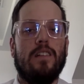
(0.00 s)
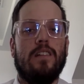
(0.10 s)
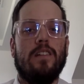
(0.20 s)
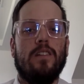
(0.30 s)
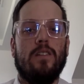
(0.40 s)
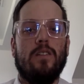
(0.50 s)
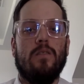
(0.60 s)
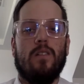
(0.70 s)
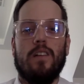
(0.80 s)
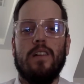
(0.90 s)
do
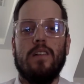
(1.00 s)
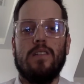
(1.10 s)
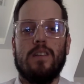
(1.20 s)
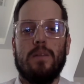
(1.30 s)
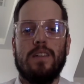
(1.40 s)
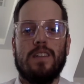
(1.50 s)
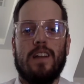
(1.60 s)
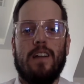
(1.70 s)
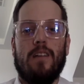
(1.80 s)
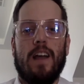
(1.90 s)
or use
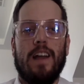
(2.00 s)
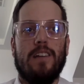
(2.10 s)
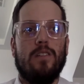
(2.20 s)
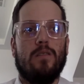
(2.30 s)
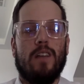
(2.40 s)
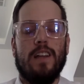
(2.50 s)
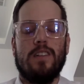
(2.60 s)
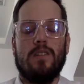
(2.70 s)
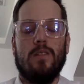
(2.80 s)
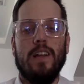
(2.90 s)
epistolary writing to create a
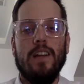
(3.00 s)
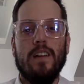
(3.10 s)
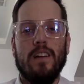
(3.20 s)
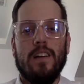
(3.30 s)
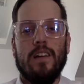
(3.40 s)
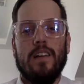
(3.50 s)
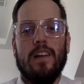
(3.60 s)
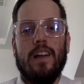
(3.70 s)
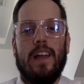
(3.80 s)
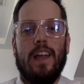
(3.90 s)
story.
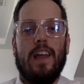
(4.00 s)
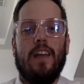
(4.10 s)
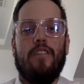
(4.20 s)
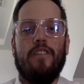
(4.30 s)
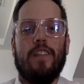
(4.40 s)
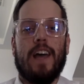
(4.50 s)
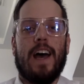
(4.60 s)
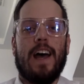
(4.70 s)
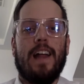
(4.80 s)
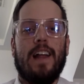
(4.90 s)
If
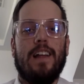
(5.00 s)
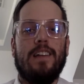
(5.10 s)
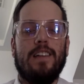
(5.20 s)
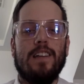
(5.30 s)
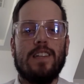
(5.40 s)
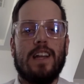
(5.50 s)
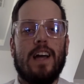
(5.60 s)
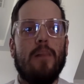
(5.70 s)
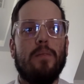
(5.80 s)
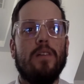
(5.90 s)
that doesn't
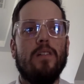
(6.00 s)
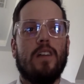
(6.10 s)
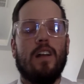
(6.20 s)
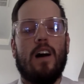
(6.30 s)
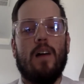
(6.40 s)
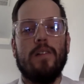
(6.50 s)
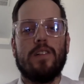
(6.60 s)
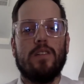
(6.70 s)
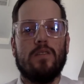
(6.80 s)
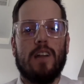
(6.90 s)
help you, you can always
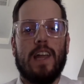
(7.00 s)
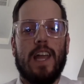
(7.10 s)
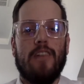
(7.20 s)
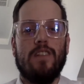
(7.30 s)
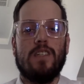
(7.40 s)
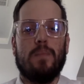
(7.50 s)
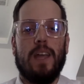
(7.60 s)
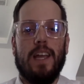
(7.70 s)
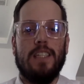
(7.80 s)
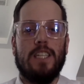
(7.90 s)
go to our Canvas
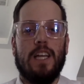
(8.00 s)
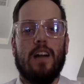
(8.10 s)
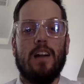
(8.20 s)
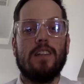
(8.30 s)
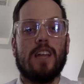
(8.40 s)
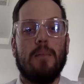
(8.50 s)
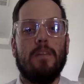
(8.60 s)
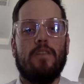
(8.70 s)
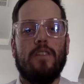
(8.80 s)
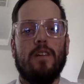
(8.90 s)
page. In our
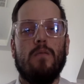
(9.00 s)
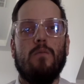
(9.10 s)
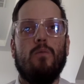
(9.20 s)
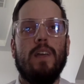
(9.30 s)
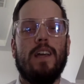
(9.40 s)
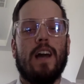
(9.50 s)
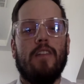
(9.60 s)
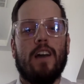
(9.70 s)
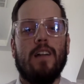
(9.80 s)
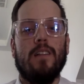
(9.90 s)
assignment for the week, I've
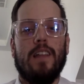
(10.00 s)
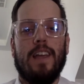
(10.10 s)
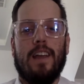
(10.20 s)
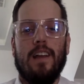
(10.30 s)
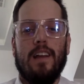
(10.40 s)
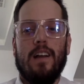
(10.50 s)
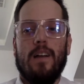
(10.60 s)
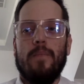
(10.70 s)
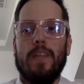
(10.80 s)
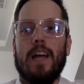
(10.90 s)
got a link.
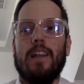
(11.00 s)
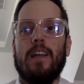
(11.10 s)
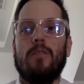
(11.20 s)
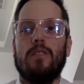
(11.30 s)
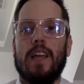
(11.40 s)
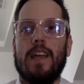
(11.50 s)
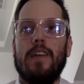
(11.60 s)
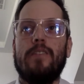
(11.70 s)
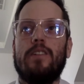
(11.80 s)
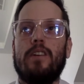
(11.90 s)
That link will take
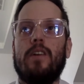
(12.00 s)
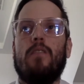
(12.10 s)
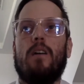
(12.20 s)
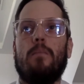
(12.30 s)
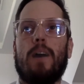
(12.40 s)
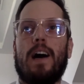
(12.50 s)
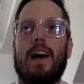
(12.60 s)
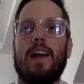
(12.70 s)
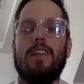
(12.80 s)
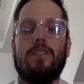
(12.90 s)
you to
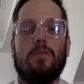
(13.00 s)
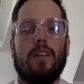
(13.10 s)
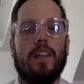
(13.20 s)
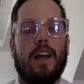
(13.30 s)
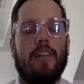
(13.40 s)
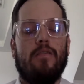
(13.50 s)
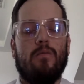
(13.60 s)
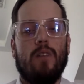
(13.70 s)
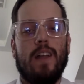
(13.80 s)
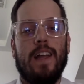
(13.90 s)
my story that I've
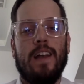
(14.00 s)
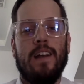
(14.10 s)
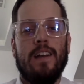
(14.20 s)
written,